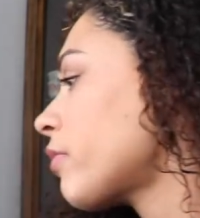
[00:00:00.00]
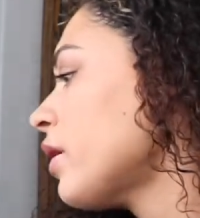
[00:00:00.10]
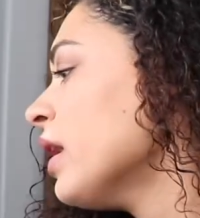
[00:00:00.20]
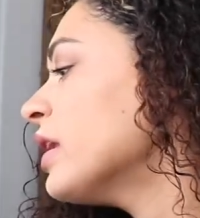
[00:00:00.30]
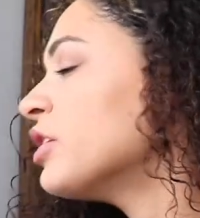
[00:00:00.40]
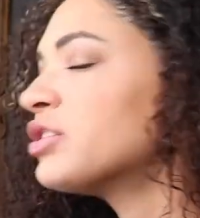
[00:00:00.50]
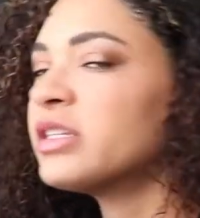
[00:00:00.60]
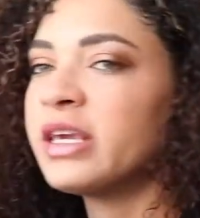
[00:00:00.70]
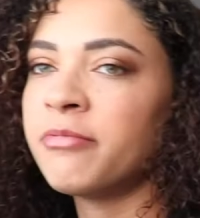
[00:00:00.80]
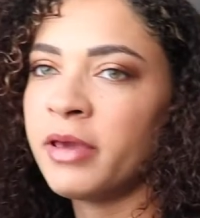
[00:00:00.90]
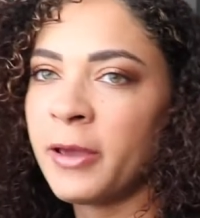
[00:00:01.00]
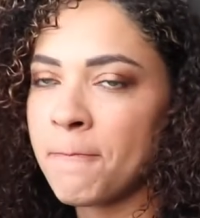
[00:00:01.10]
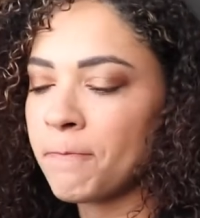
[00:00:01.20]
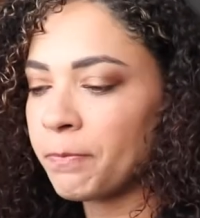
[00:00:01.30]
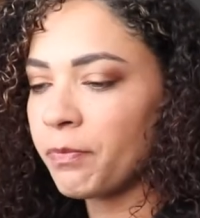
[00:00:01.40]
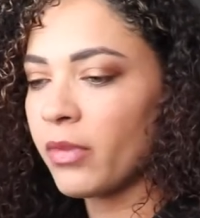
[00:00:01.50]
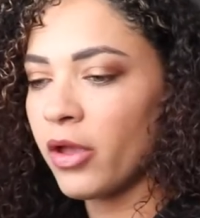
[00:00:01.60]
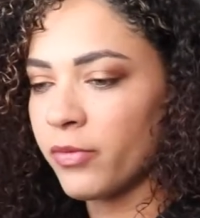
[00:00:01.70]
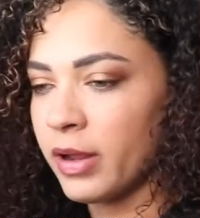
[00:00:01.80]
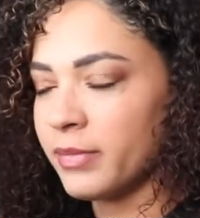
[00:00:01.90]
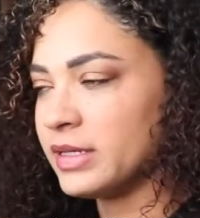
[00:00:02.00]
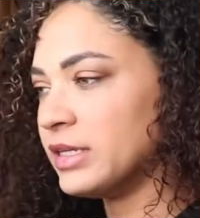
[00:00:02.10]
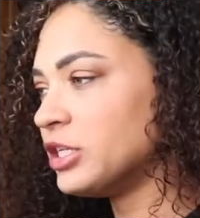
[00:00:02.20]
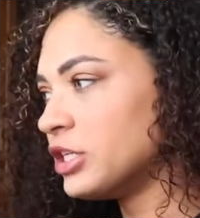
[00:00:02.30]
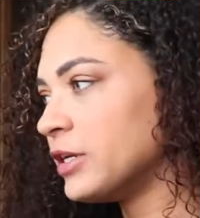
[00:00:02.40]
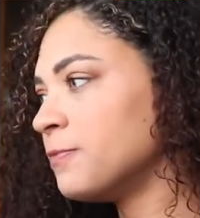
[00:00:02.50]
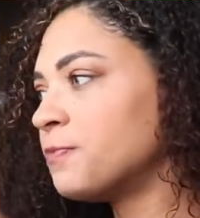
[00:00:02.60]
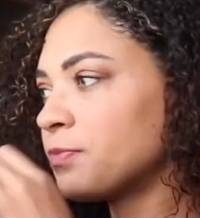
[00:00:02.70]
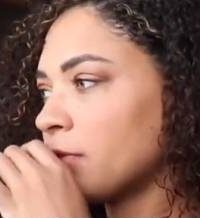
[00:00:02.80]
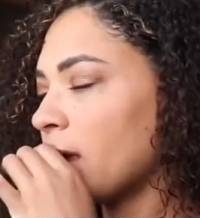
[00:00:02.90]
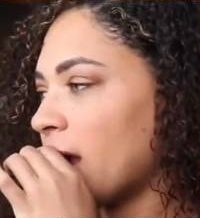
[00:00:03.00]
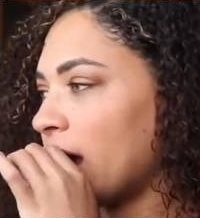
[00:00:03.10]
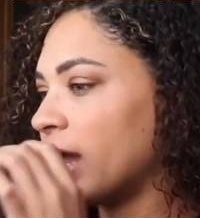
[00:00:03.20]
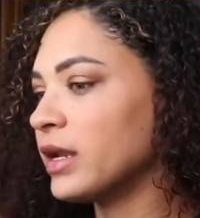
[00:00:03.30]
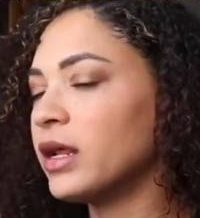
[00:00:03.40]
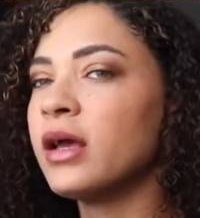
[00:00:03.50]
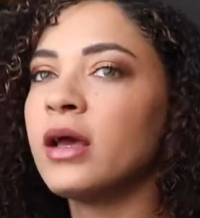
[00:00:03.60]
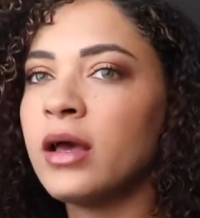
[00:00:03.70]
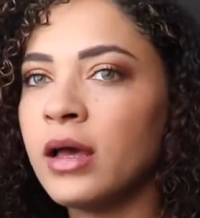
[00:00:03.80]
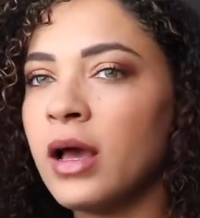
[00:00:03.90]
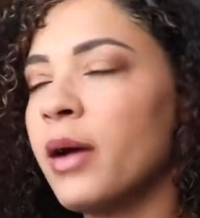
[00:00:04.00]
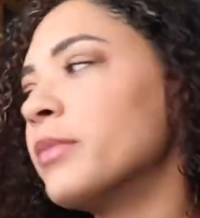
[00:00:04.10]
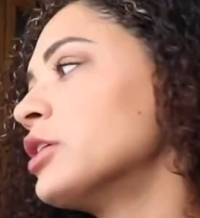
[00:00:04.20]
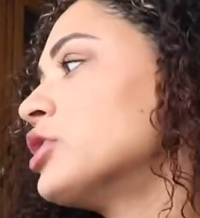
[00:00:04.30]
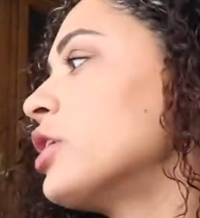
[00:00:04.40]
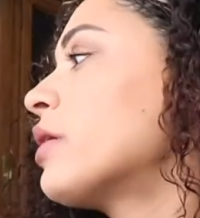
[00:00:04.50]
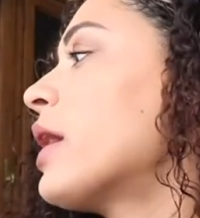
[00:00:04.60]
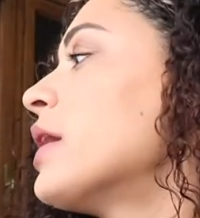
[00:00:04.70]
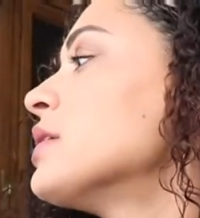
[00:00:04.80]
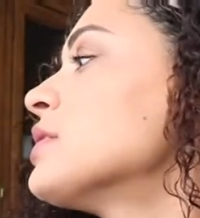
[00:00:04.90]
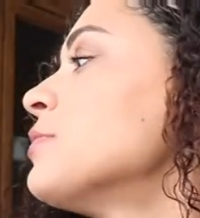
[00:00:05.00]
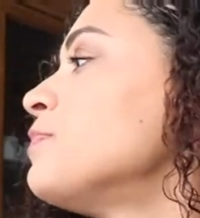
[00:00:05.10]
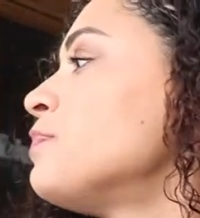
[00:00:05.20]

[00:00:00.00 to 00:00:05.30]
I'm gonna usually keep it around my station, and I'm gonna show you guys